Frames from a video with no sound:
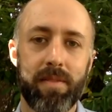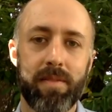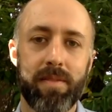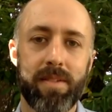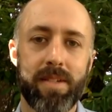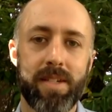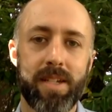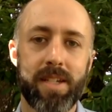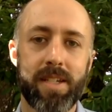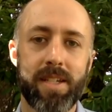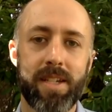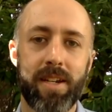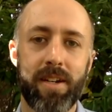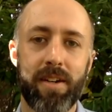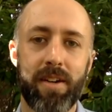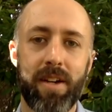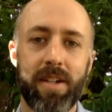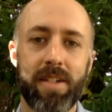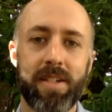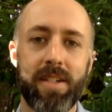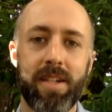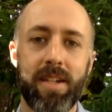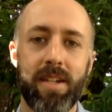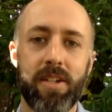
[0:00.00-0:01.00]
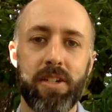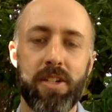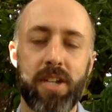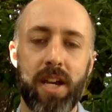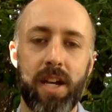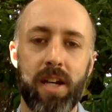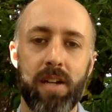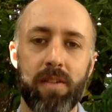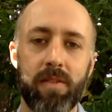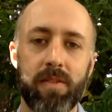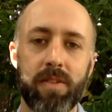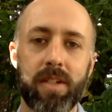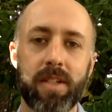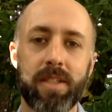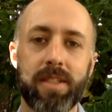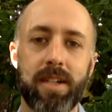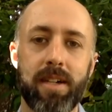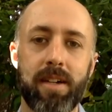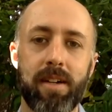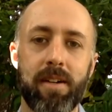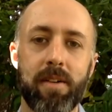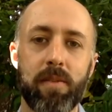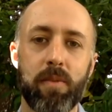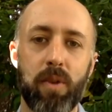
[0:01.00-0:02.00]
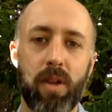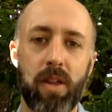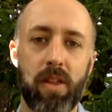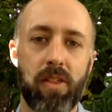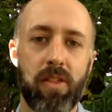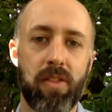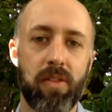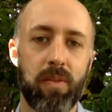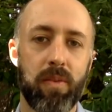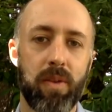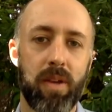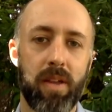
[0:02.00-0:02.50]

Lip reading: 16 or 18 shelves cluttered with